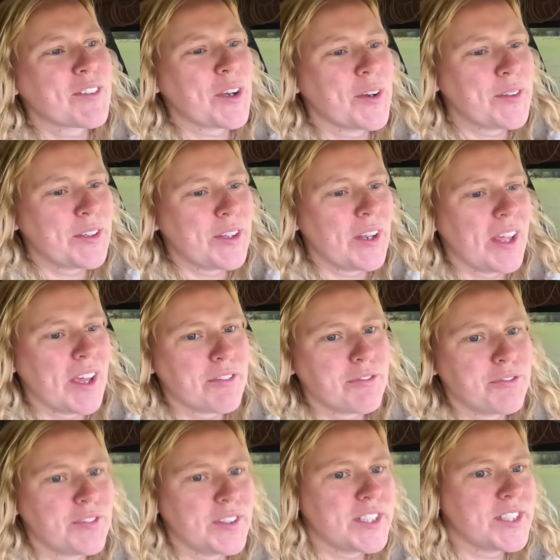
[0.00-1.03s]
going to the
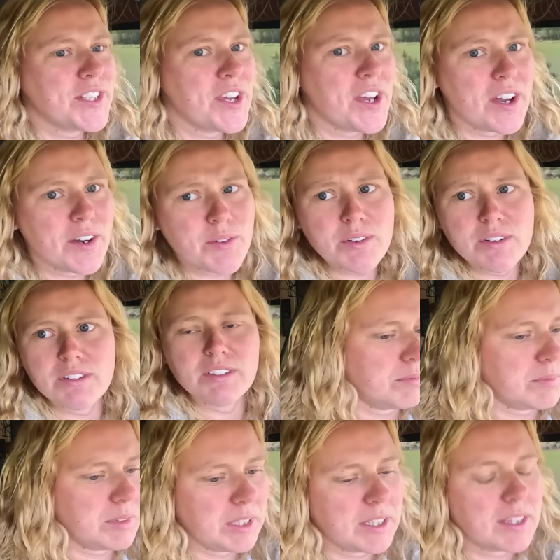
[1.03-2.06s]
physio.
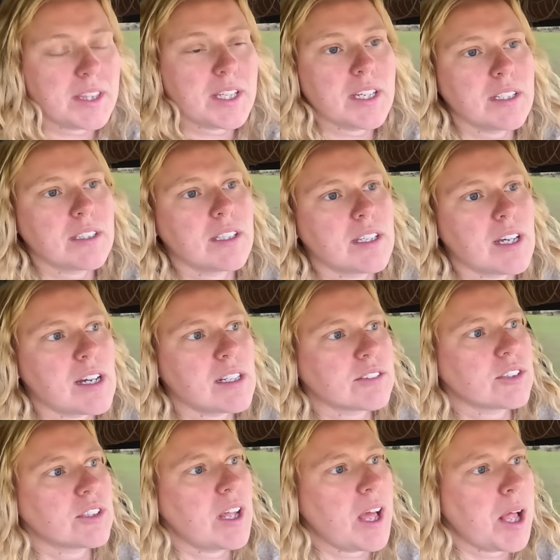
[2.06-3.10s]
They think that that's
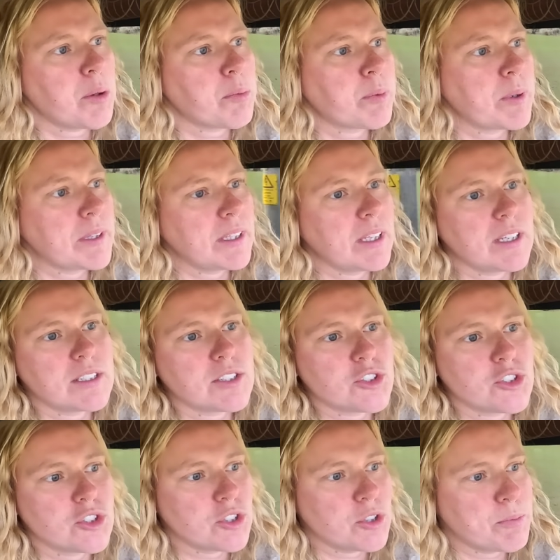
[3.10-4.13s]
going to help with the
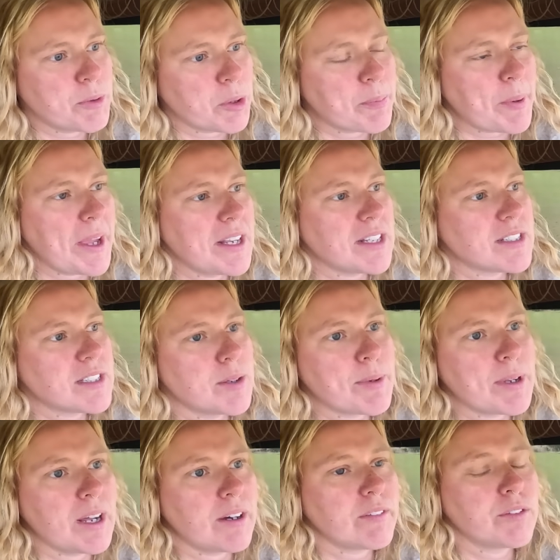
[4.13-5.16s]
stomach pains I've
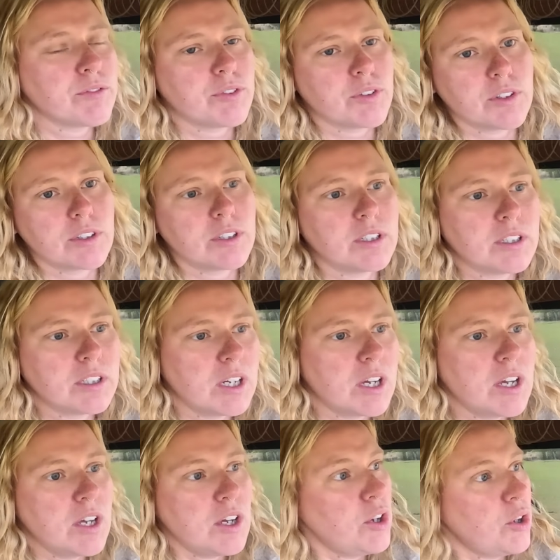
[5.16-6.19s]
been having for
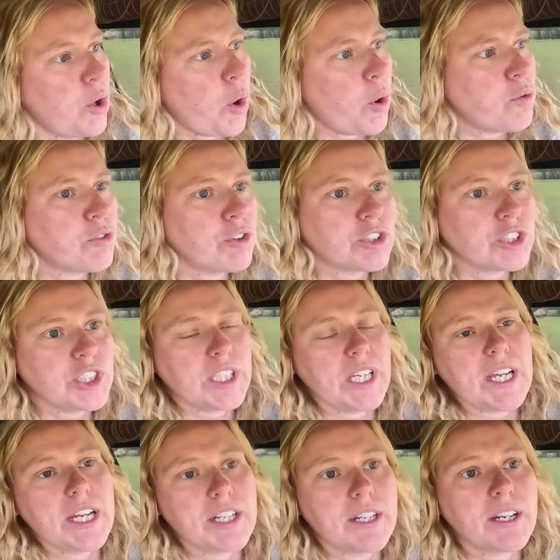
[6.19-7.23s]
over a
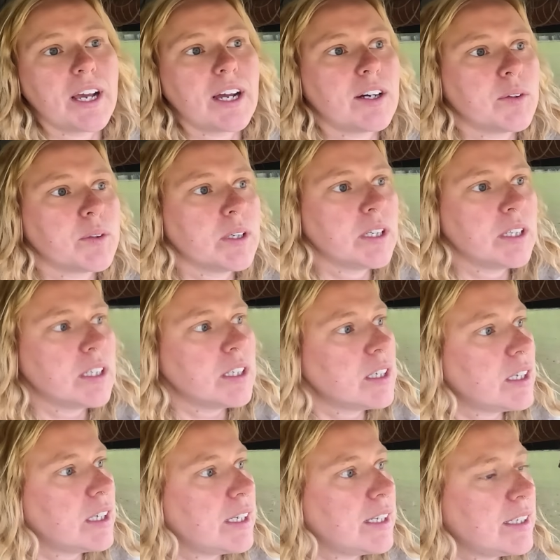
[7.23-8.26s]
year now.
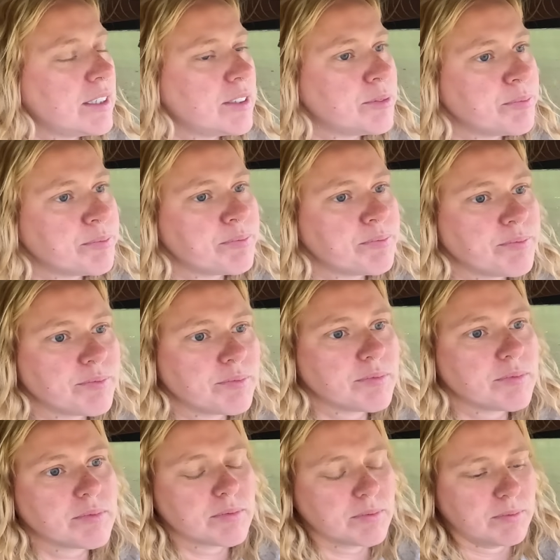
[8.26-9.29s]

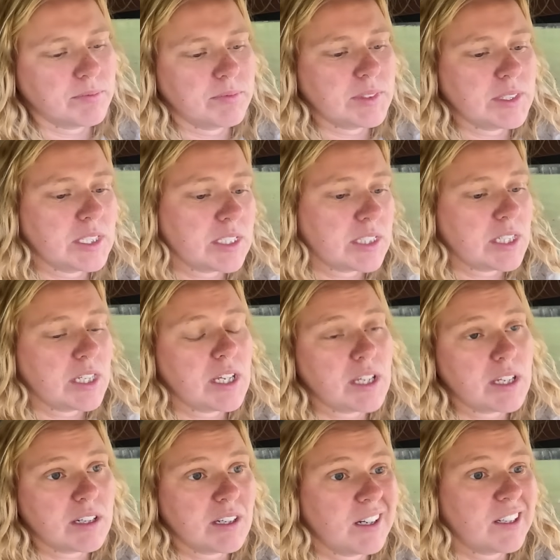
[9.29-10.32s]
And
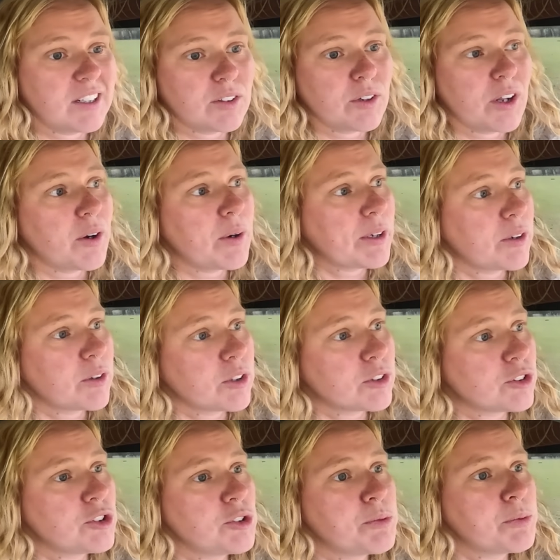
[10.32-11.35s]
see, I don't know, I don't got
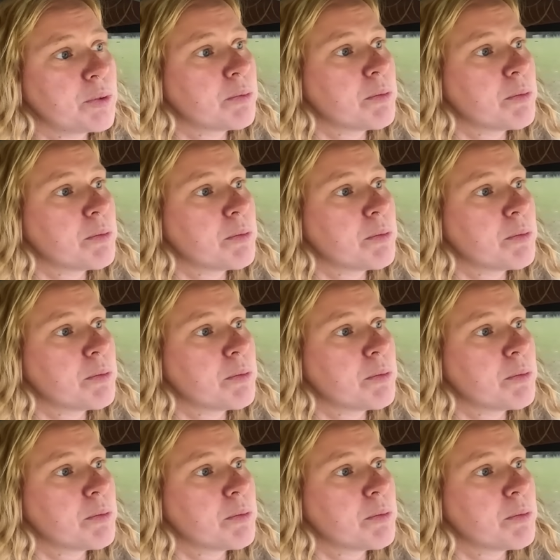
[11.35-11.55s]
too